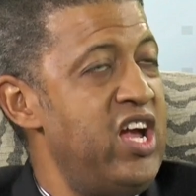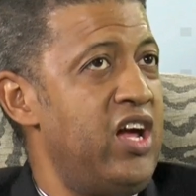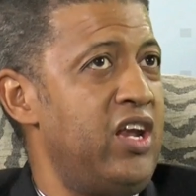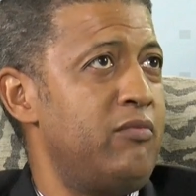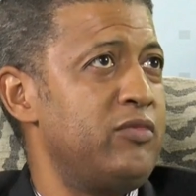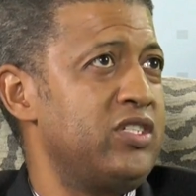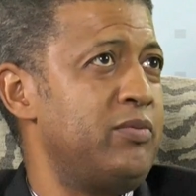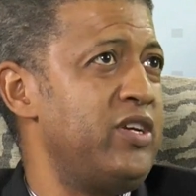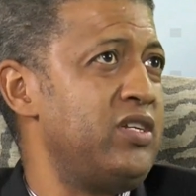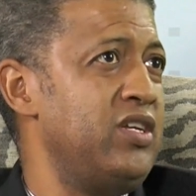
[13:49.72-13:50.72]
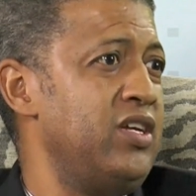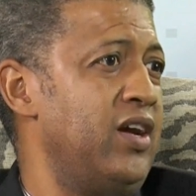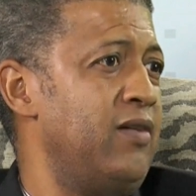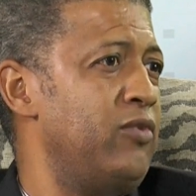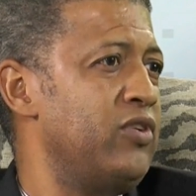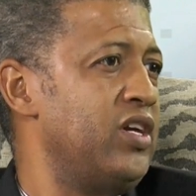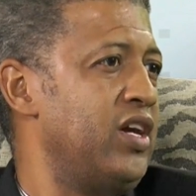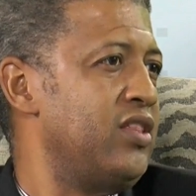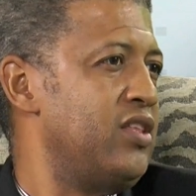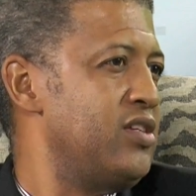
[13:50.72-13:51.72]
And I'm especially looking
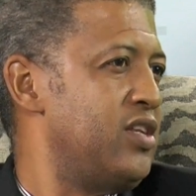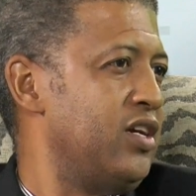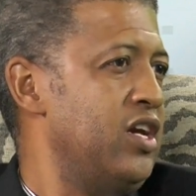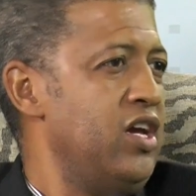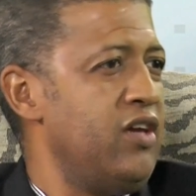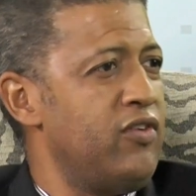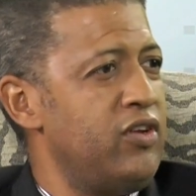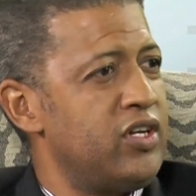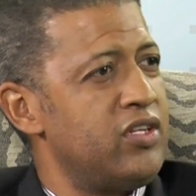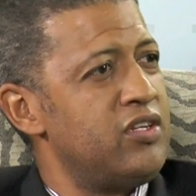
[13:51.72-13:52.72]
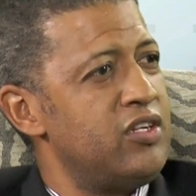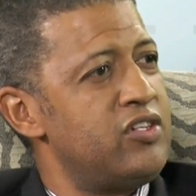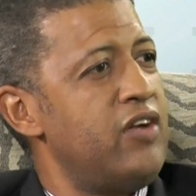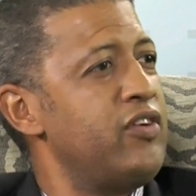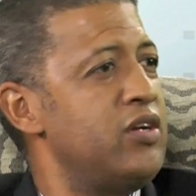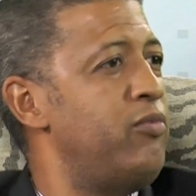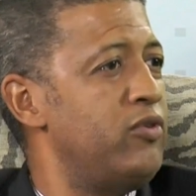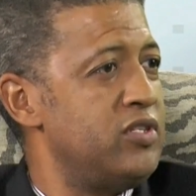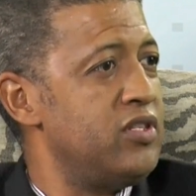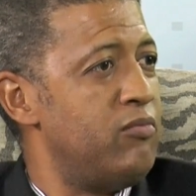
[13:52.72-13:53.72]
at things like, if you look at traffic
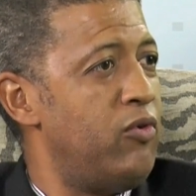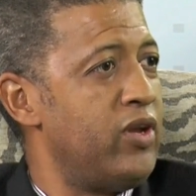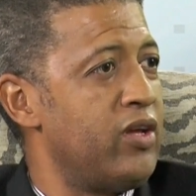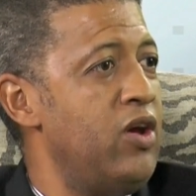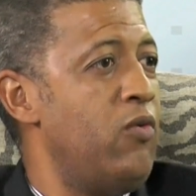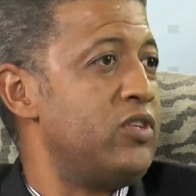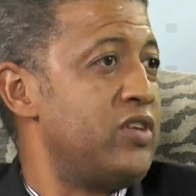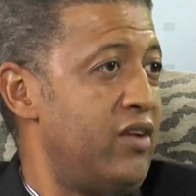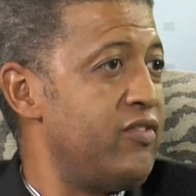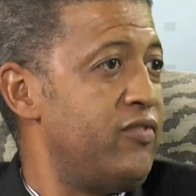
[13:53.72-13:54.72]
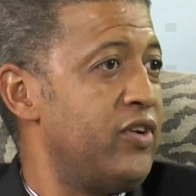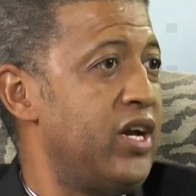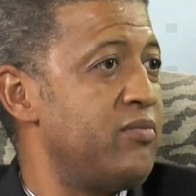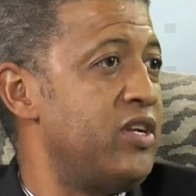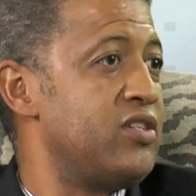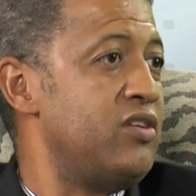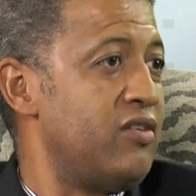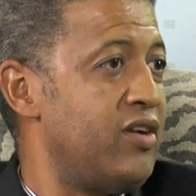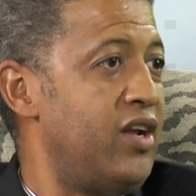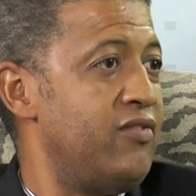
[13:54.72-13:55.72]
reports in the morning, what's relevant for Cape Town is
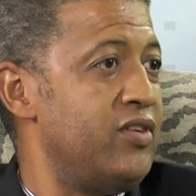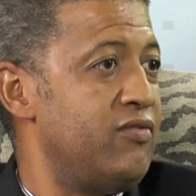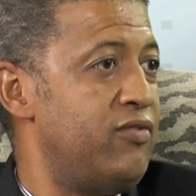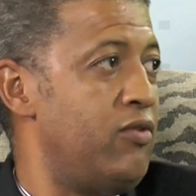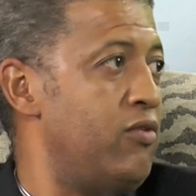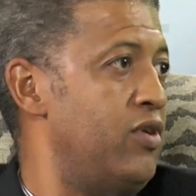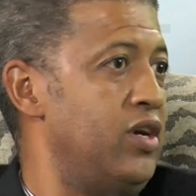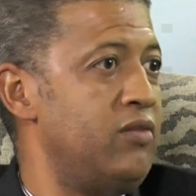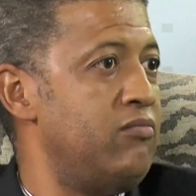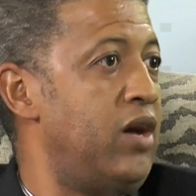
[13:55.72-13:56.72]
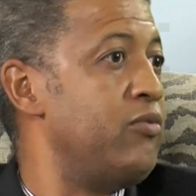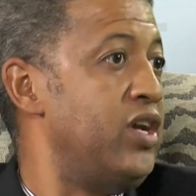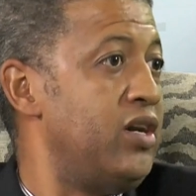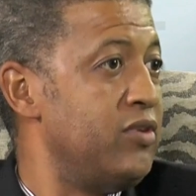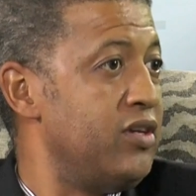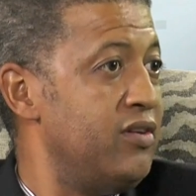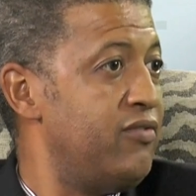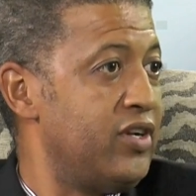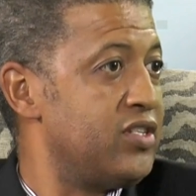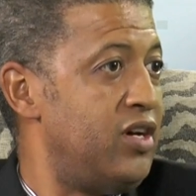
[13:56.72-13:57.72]
not relevant for Abu Dhabi,
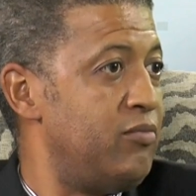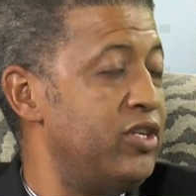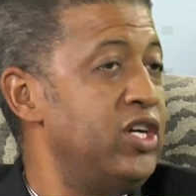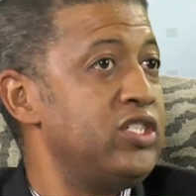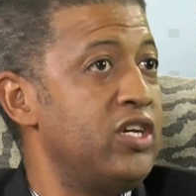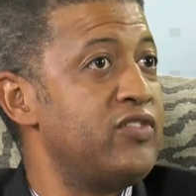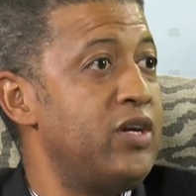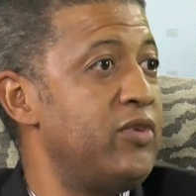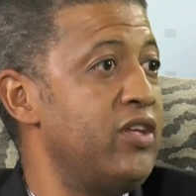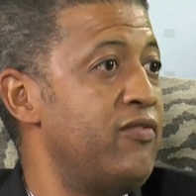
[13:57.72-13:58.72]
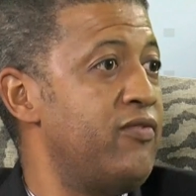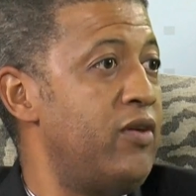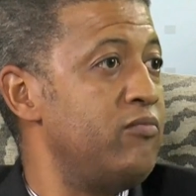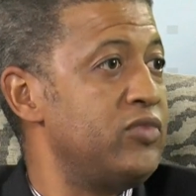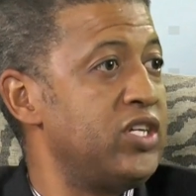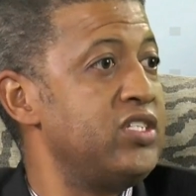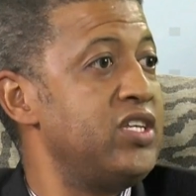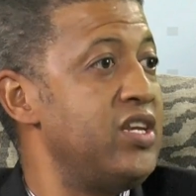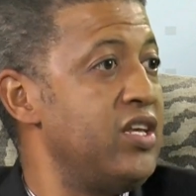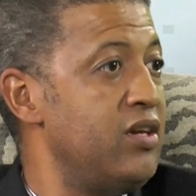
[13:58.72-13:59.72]
for example. So if somebody from, say,
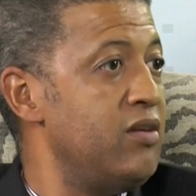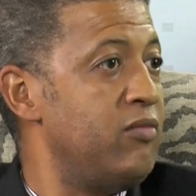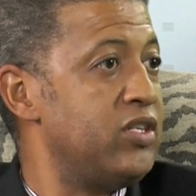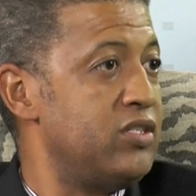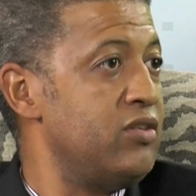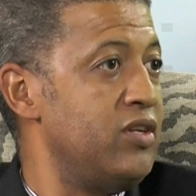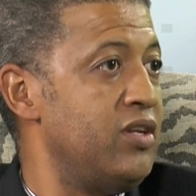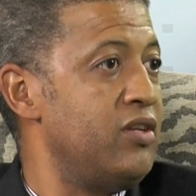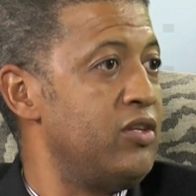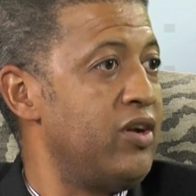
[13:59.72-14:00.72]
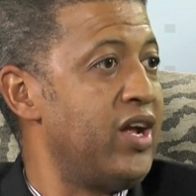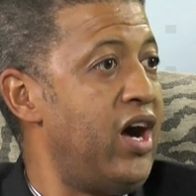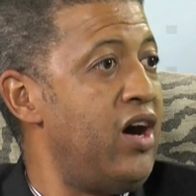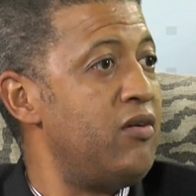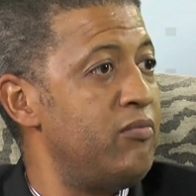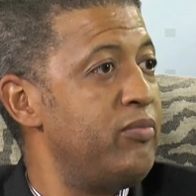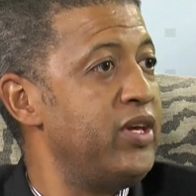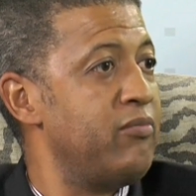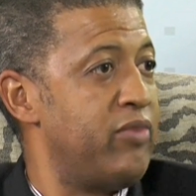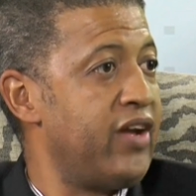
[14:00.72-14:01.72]
Sydney must tune in during our
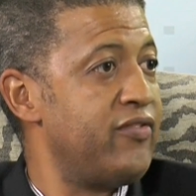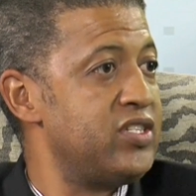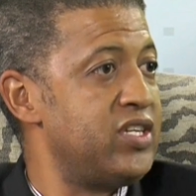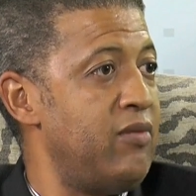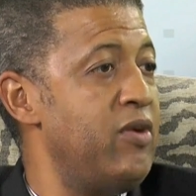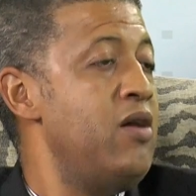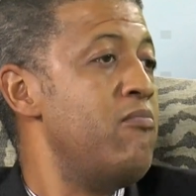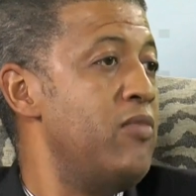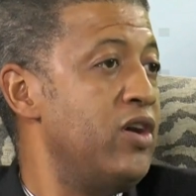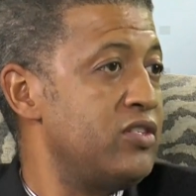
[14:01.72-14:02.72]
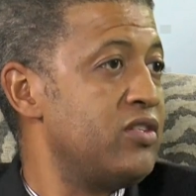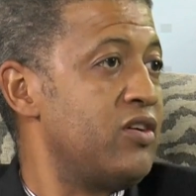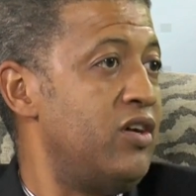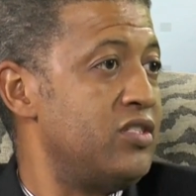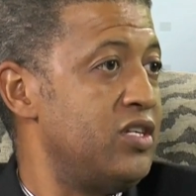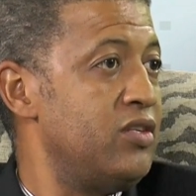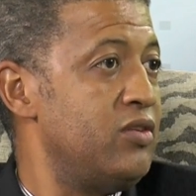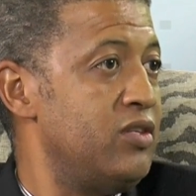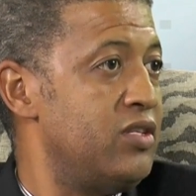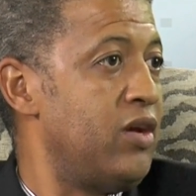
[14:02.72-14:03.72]
peak breakfast time, most of the
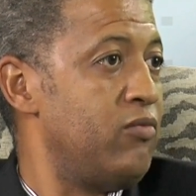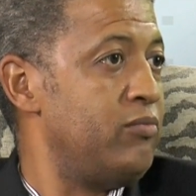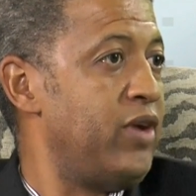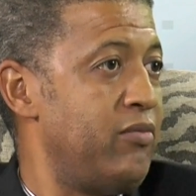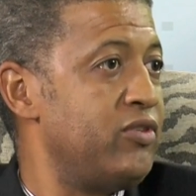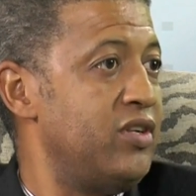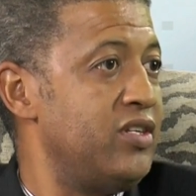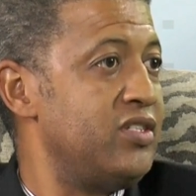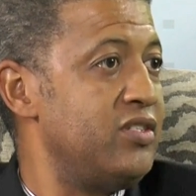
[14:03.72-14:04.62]
content they will be able to listen